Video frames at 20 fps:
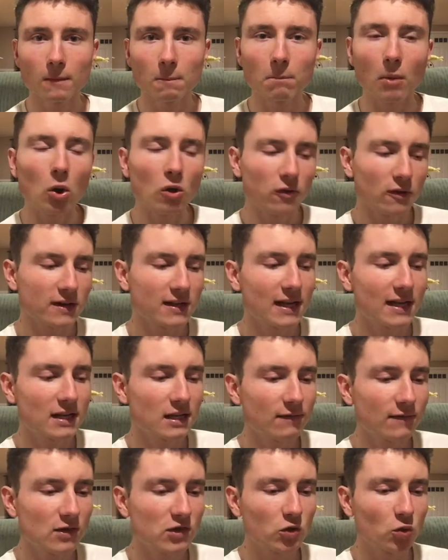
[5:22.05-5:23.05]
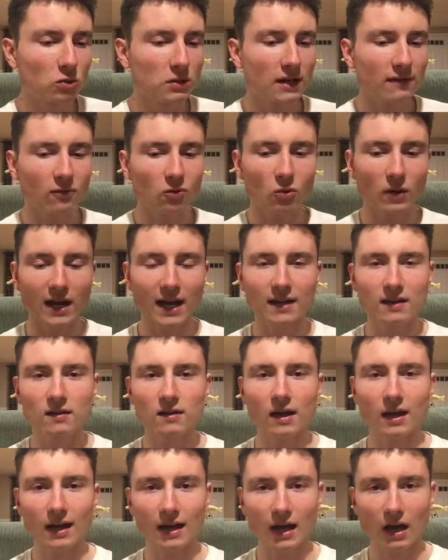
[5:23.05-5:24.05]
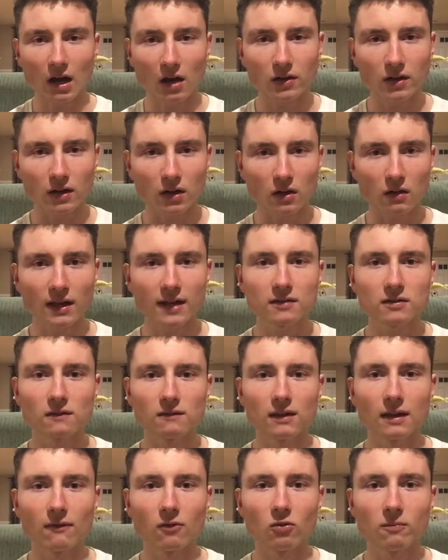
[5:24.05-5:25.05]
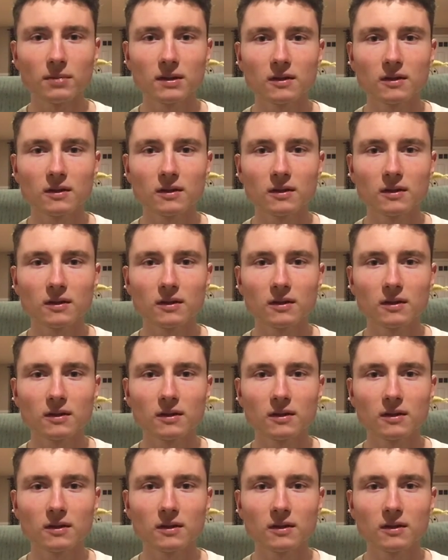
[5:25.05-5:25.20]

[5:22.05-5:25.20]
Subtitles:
both on an individual level and on a collective level.